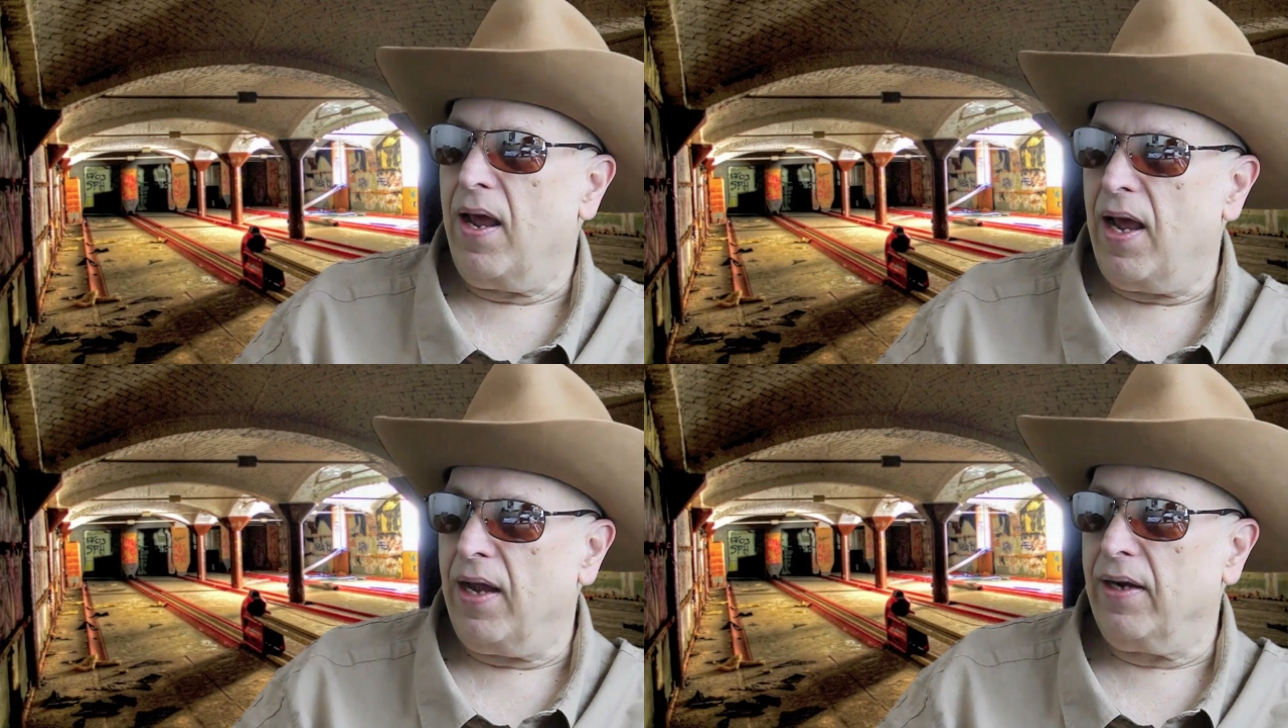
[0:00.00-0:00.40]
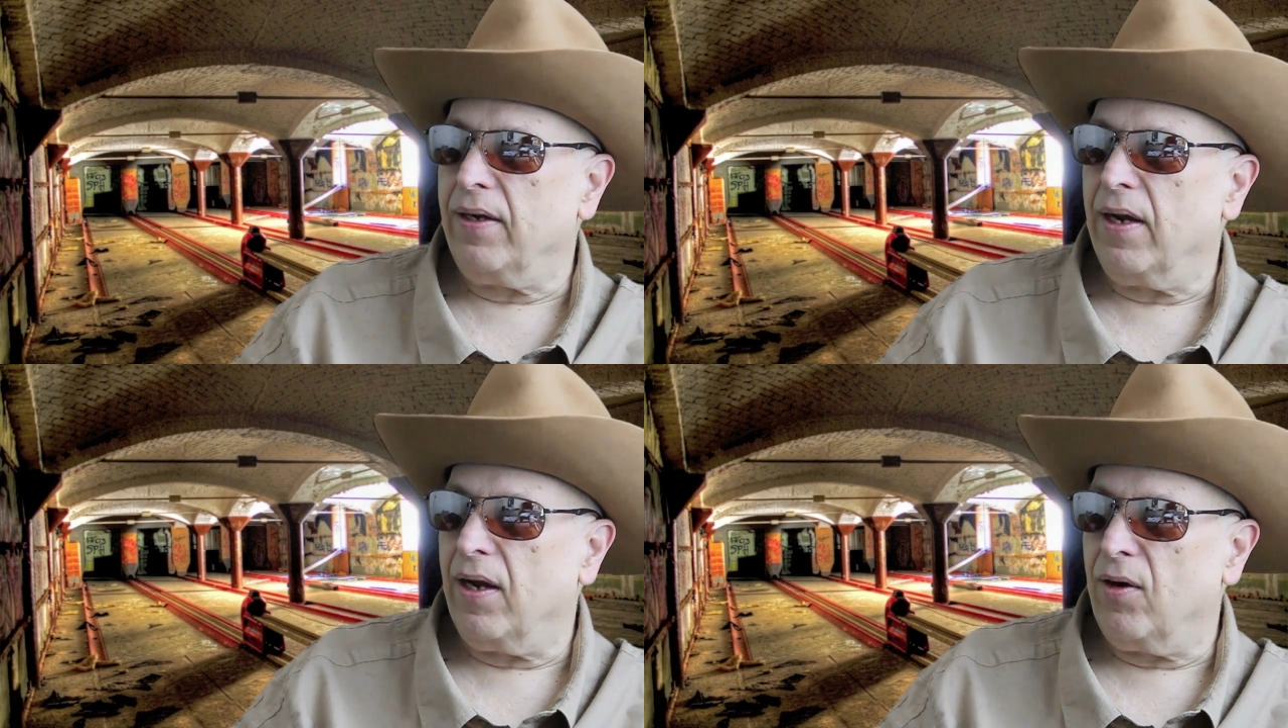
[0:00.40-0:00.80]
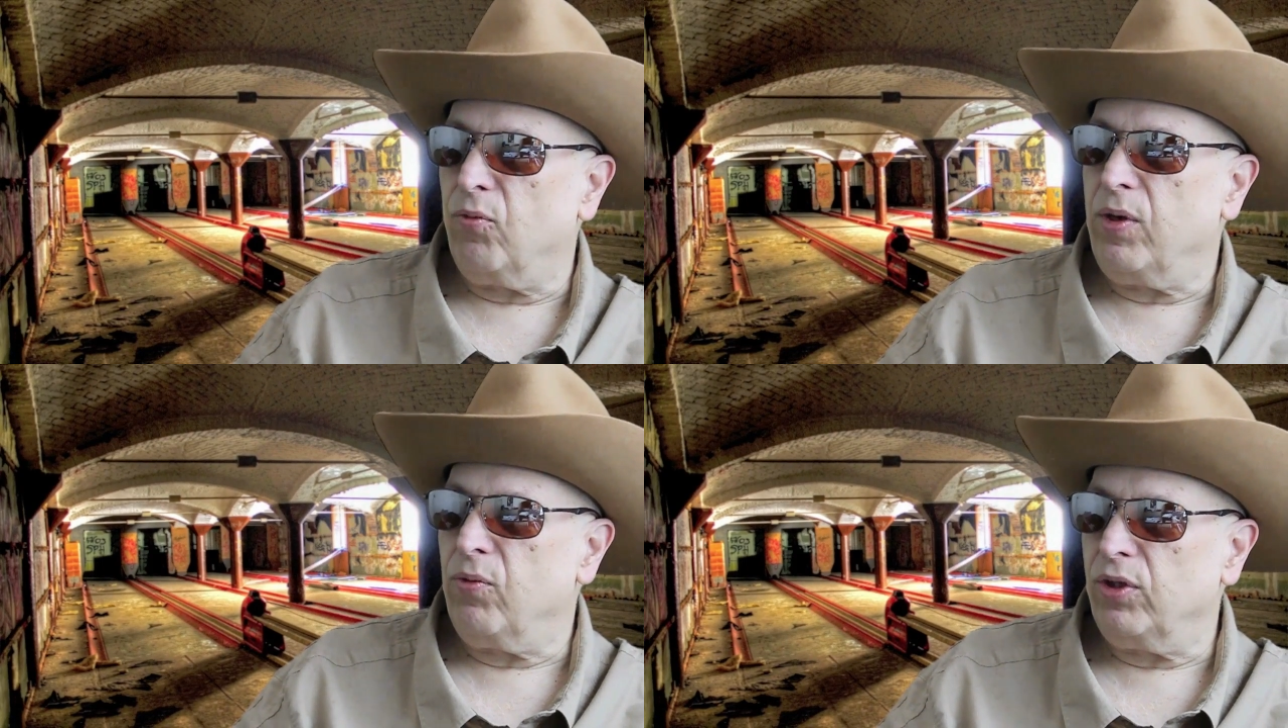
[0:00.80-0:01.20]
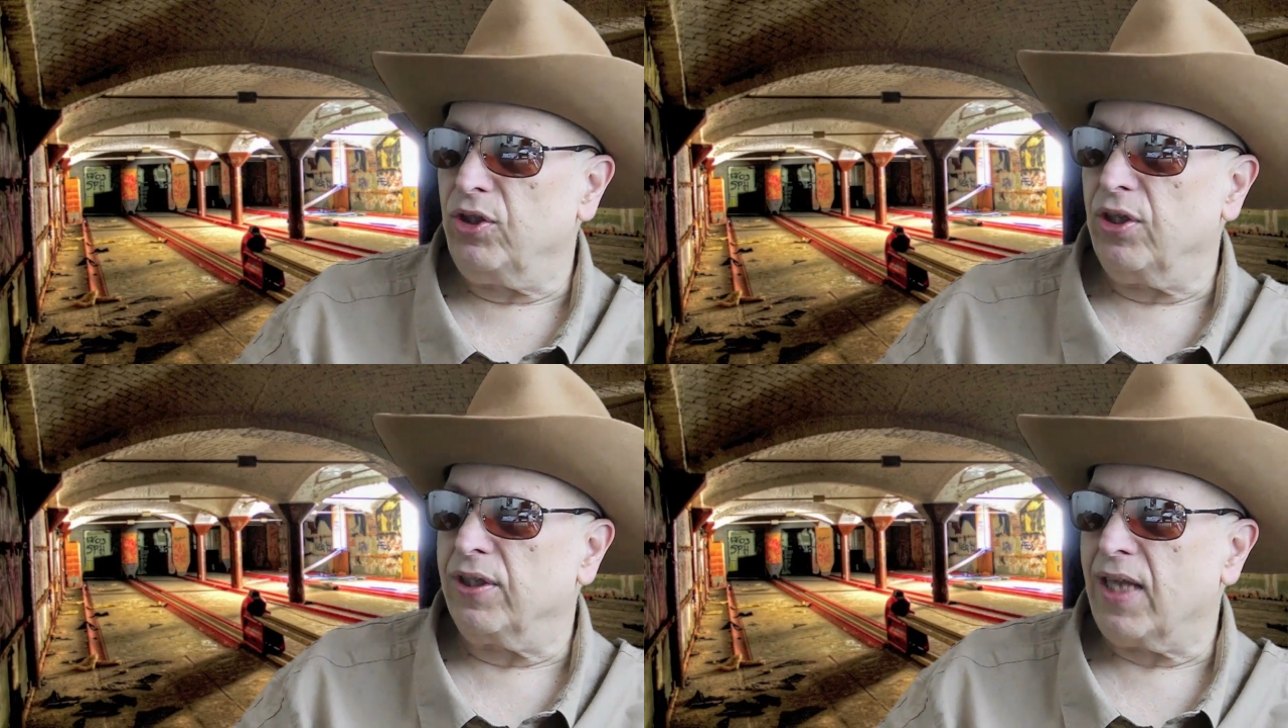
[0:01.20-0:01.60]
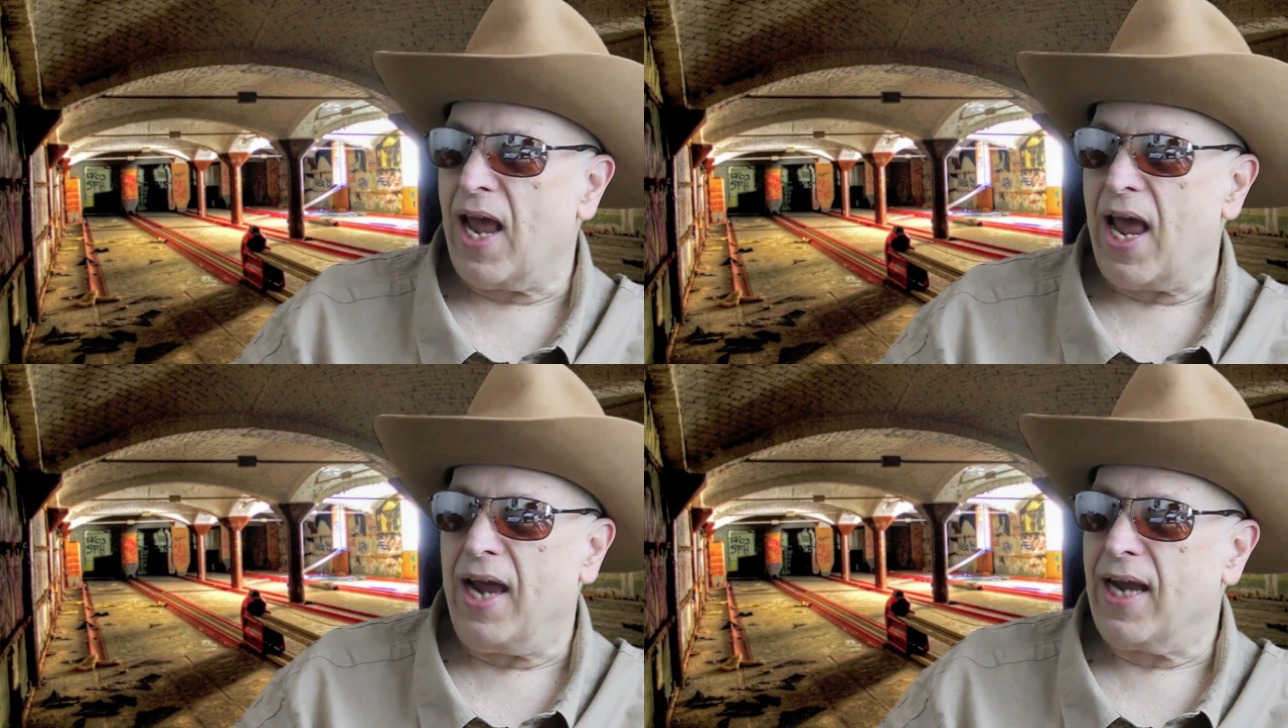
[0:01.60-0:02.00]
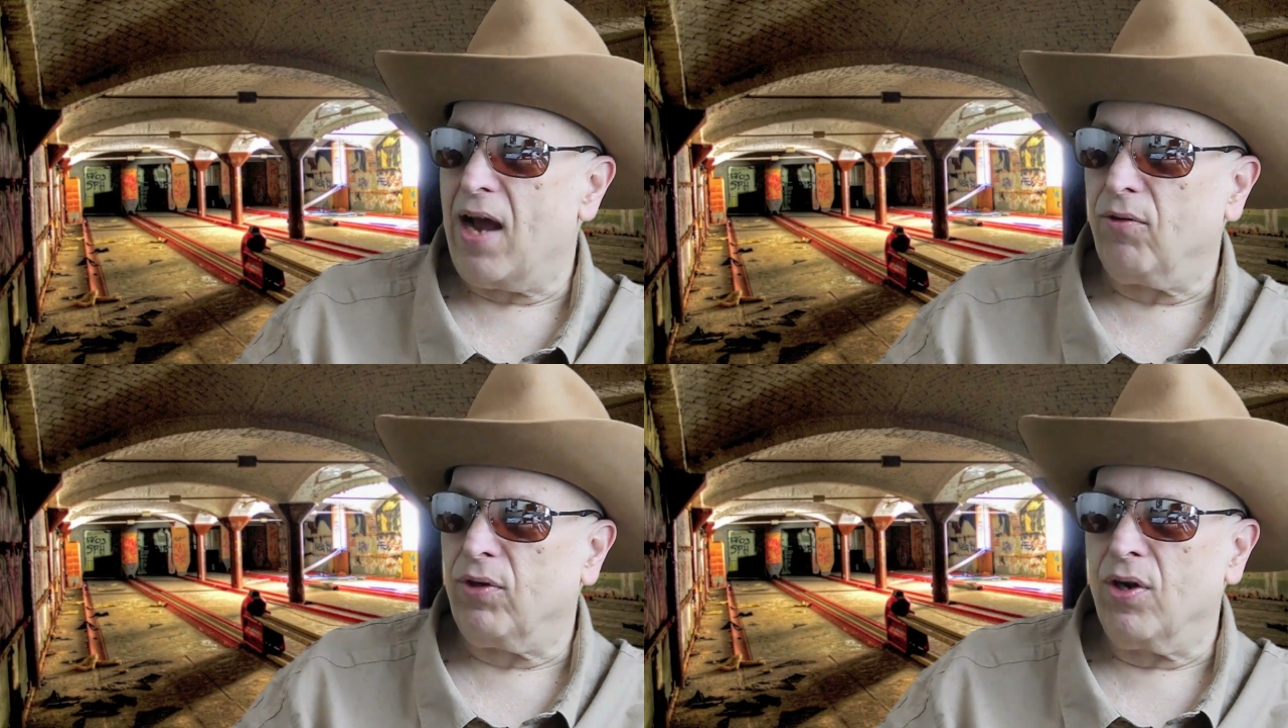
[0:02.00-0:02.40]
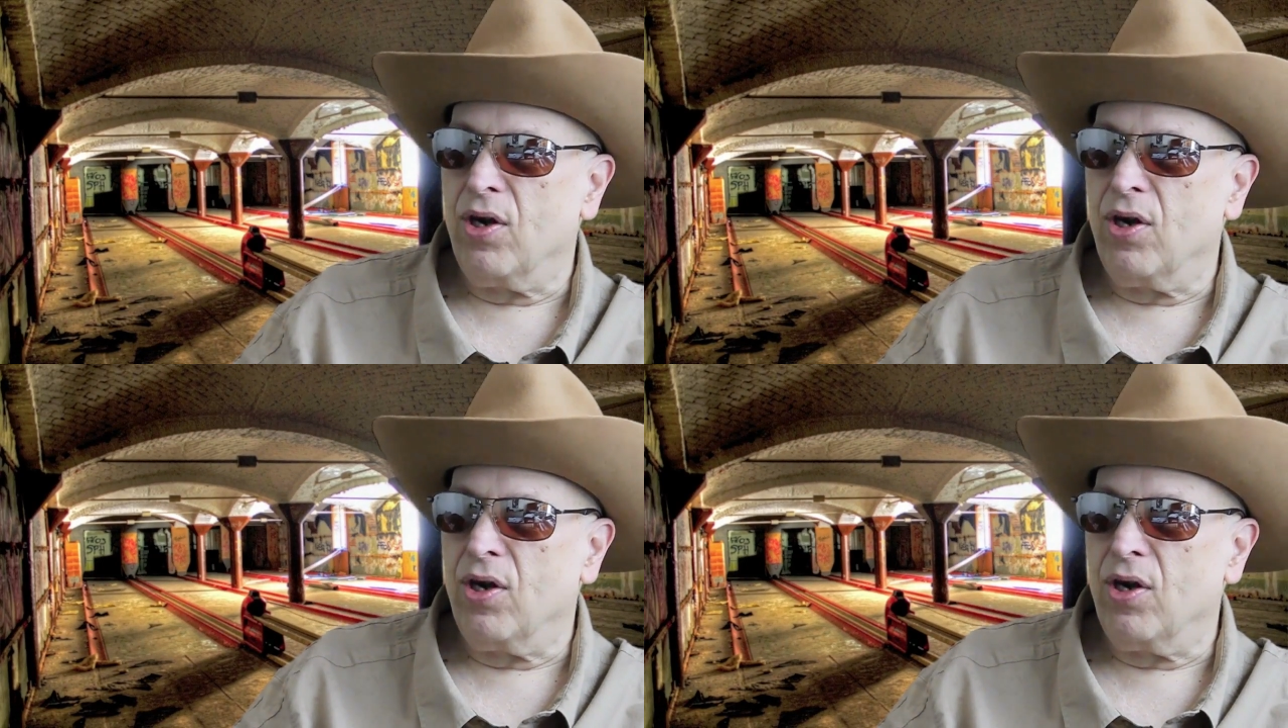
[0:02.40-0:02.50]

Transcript: and we would just hang out,